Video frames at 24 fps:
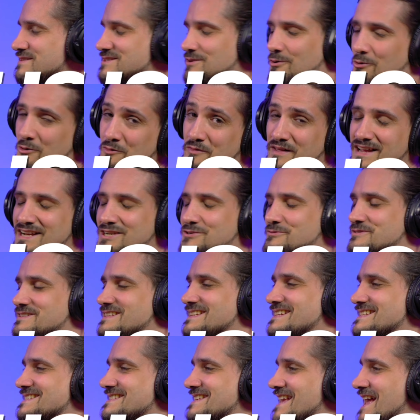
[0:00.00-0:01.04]
all the
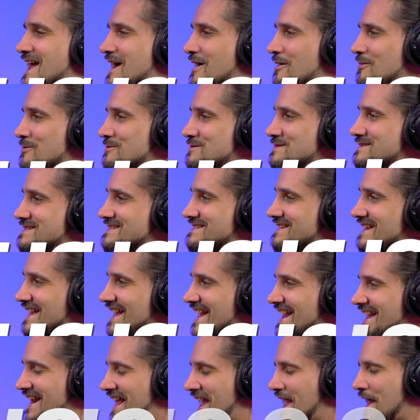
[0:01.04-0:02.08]
interesting sounds,
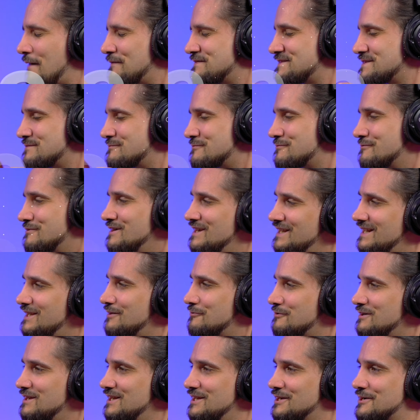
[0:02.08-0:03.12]
and I have some really,
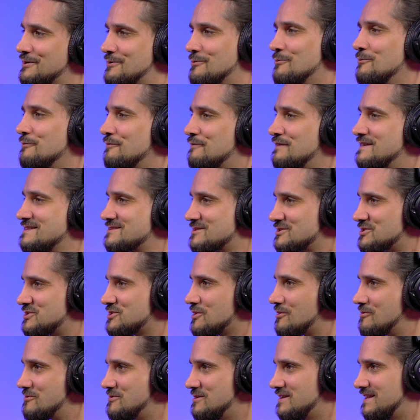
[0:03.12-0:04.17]
really cool things to
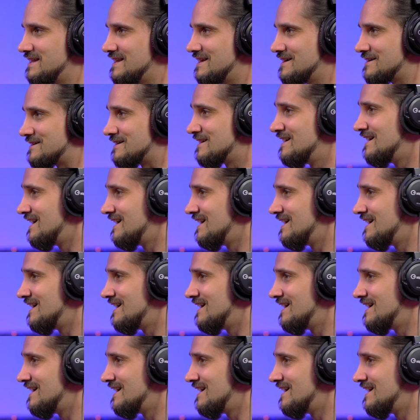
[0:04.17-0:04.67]
show you here.